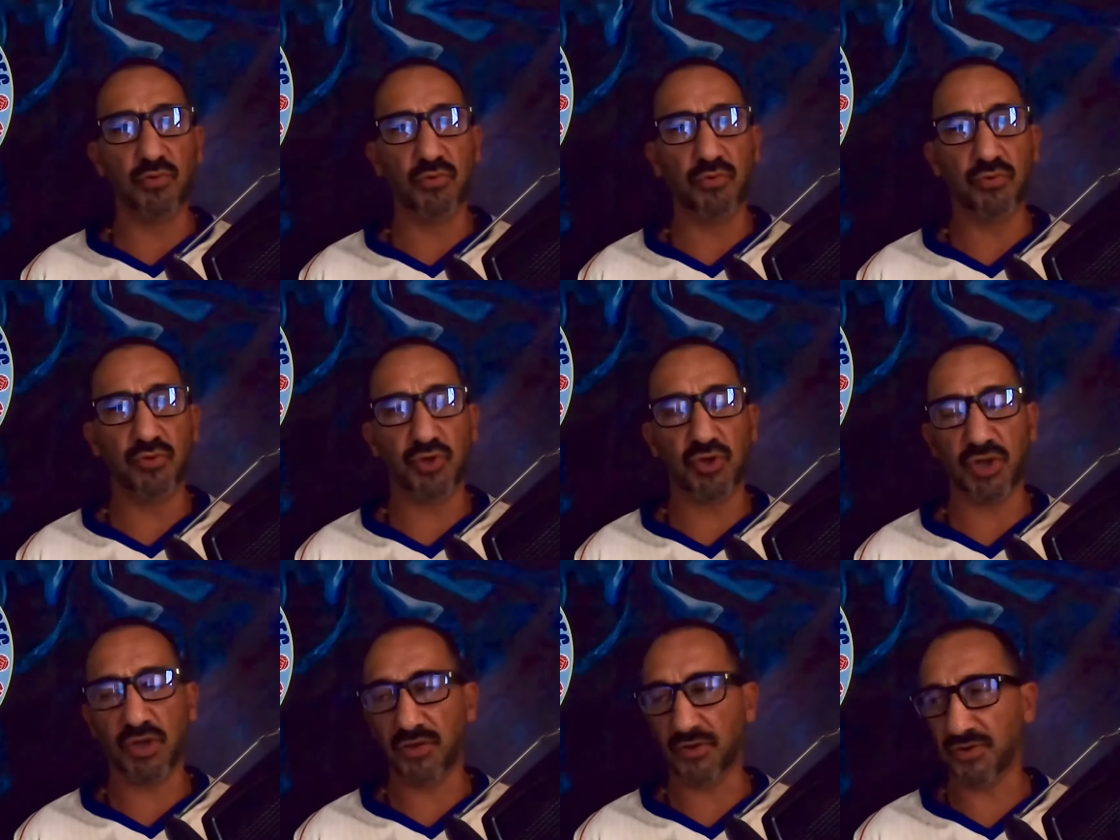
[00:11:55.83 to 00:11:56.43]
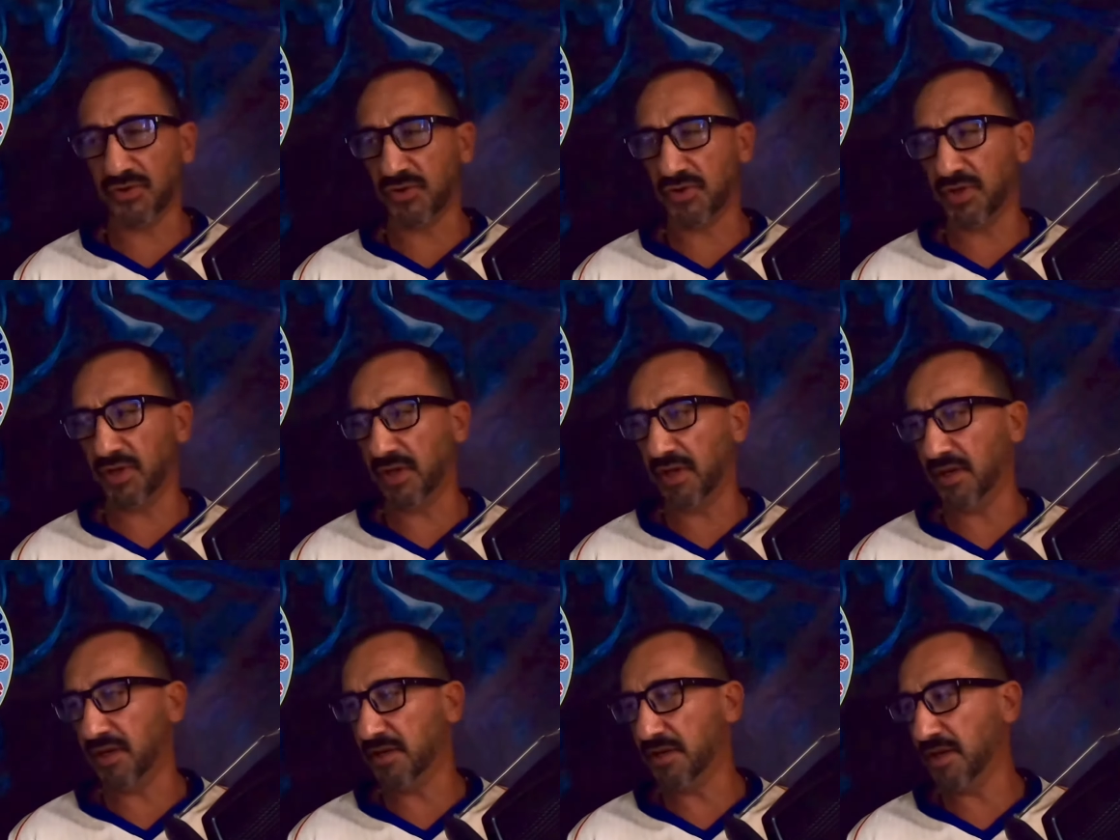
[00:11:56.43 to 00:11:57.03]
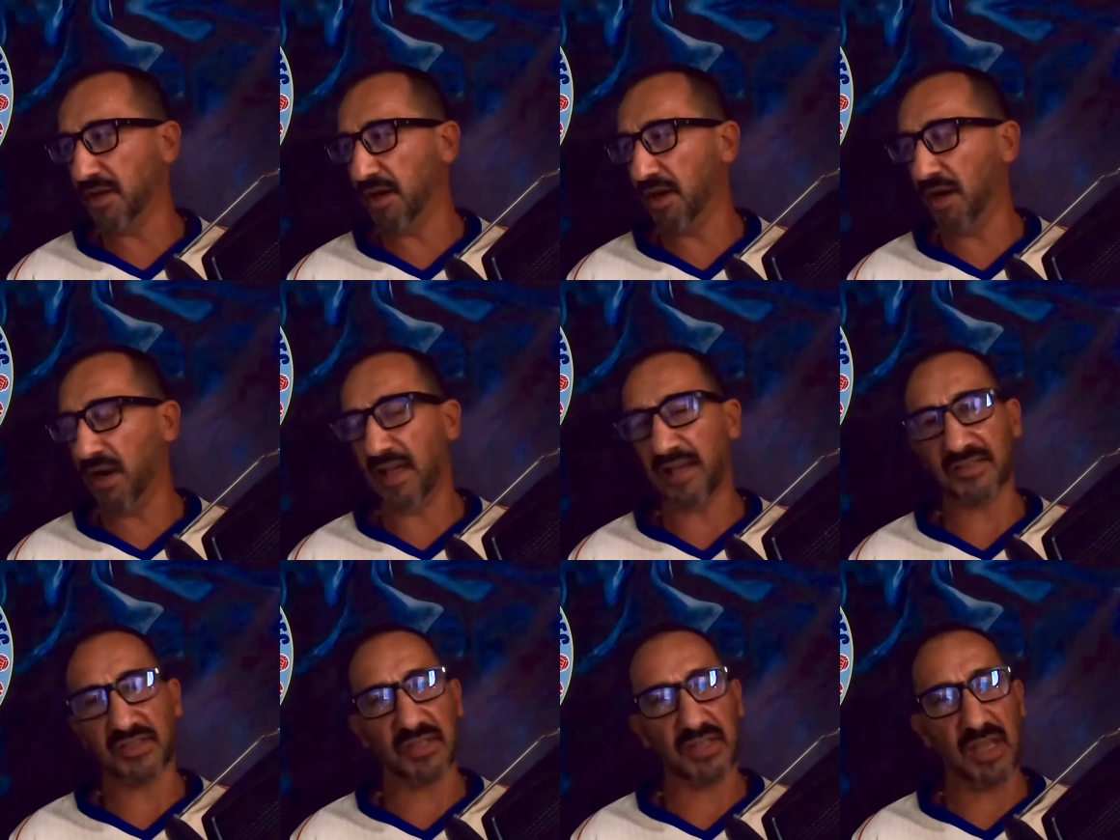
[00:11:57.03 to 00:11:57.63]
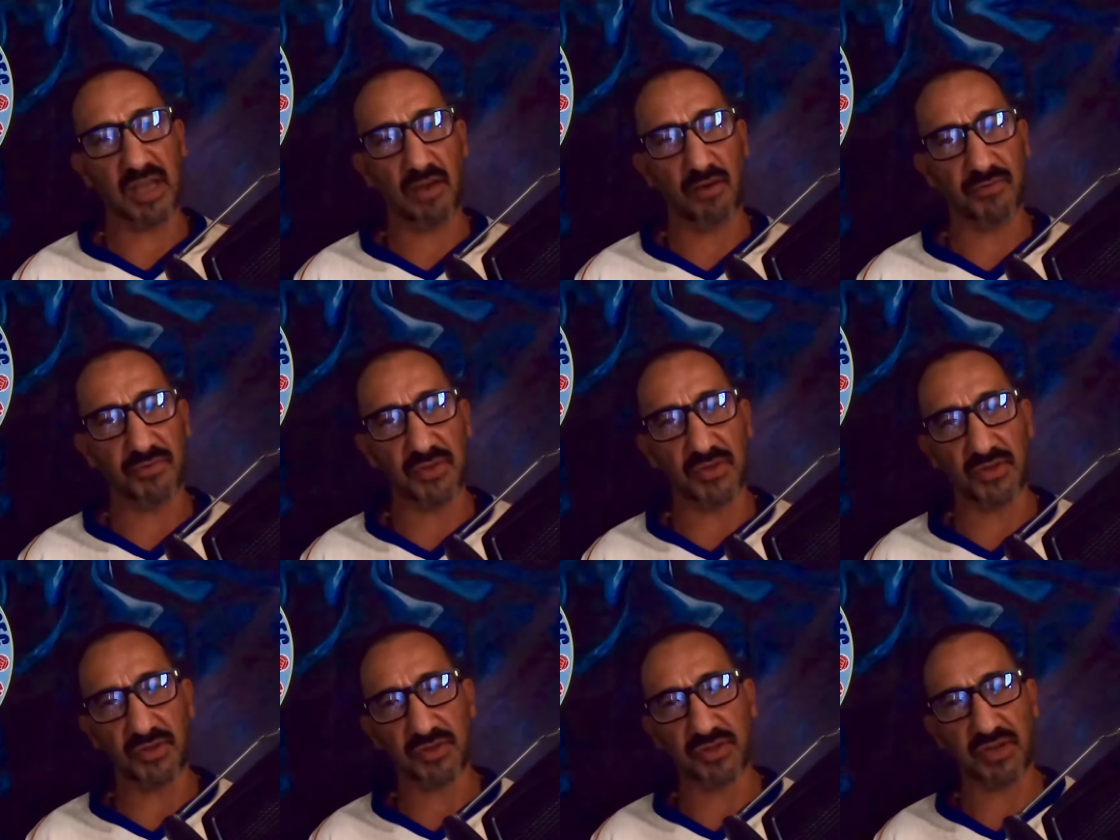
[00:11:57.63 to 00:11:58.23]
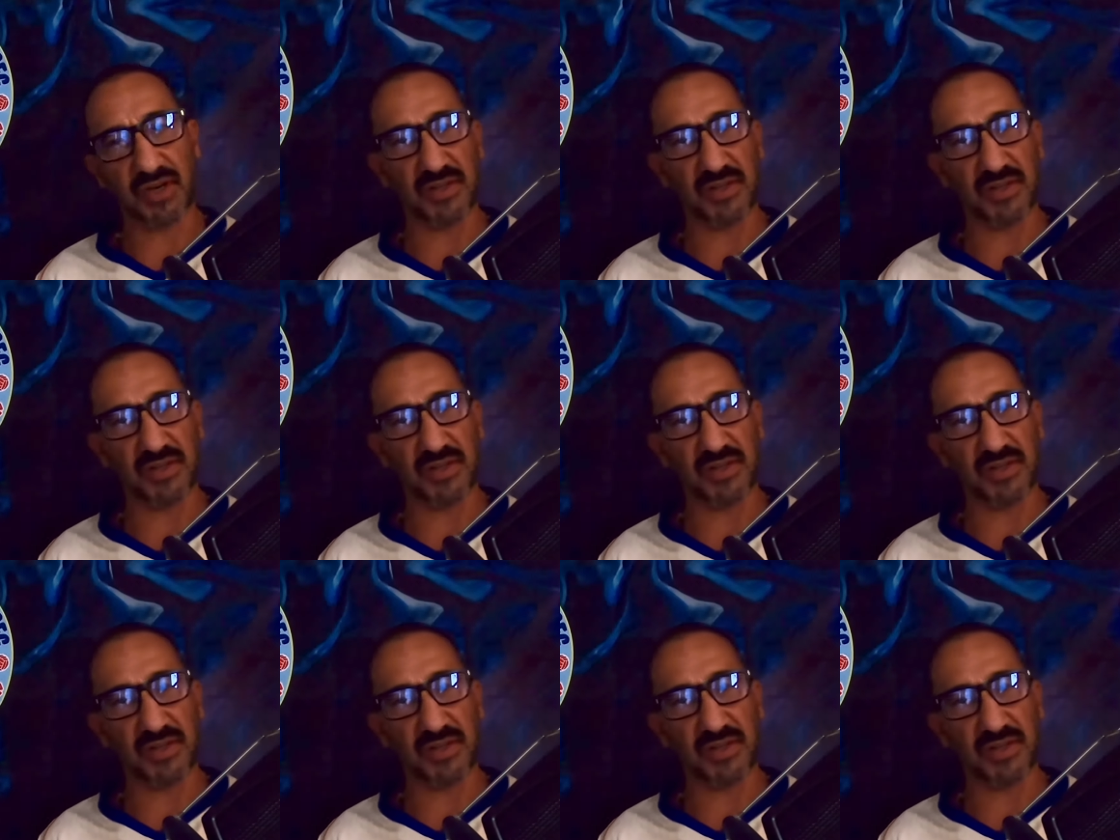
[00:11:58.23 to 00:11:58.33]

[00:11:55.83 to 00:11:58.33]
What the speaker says: to Chelsea in the last day of the